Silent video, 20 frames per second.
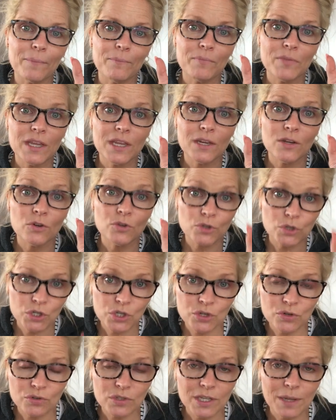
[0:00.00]
the
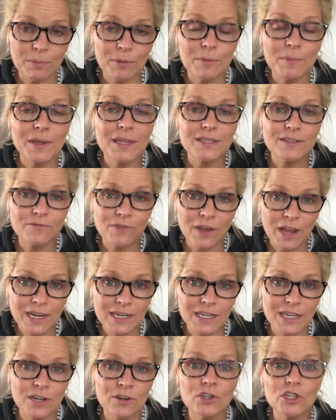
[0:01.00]
nutritional supplements,
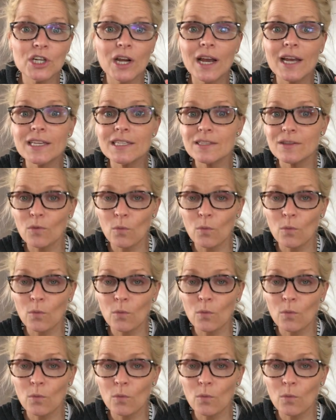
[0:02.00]
find Energize,